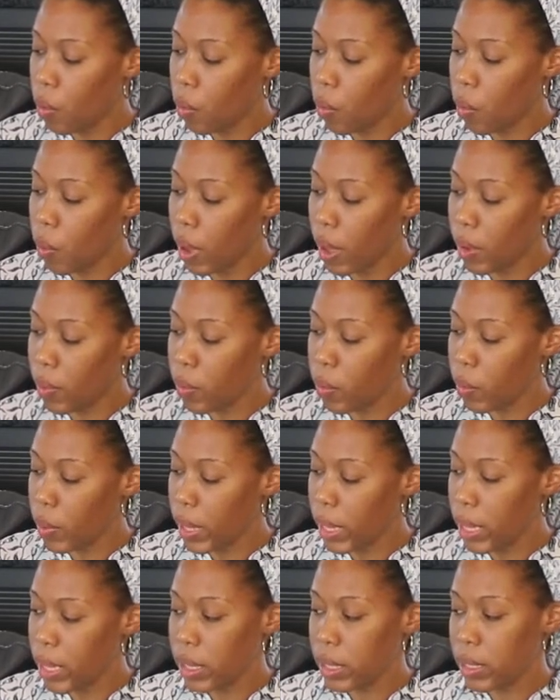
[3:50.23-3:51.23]
What
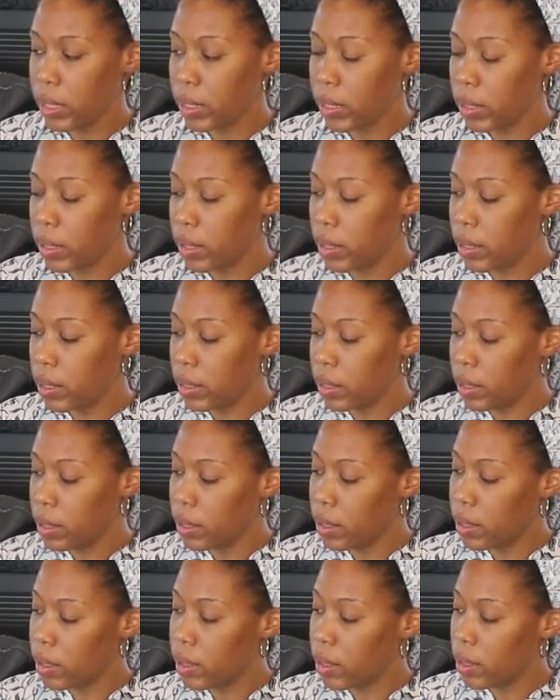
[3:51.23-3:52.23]
will
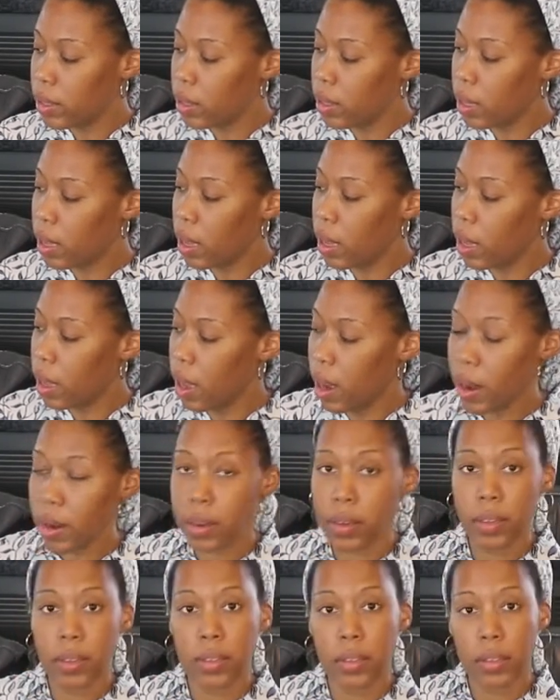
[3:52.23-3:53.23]

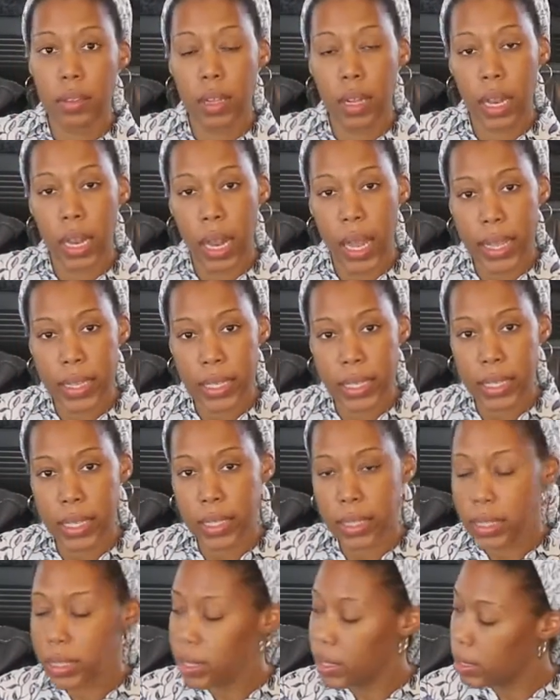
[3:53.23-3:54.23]
our
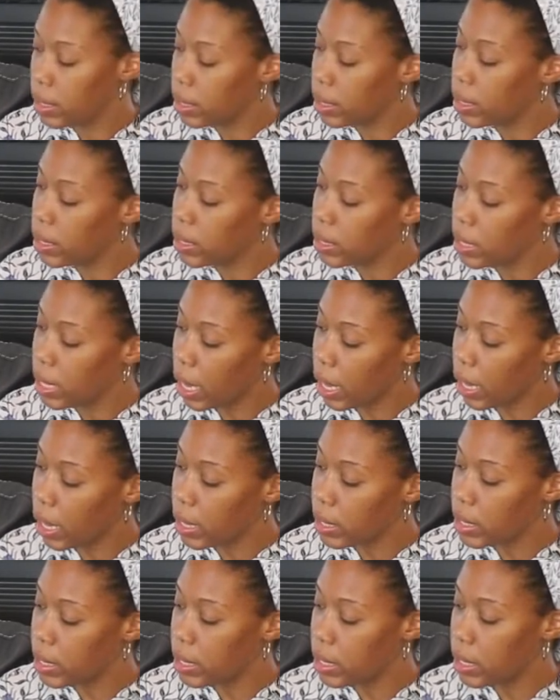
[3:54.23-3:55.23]
lesson tell
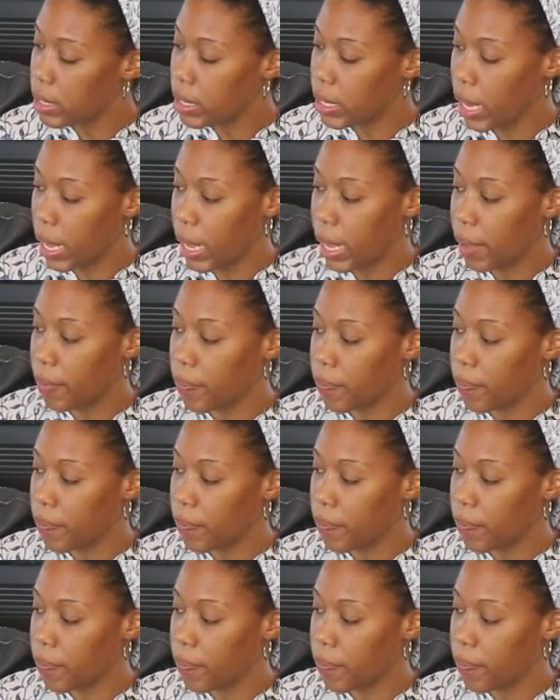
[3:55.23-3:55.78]
us today?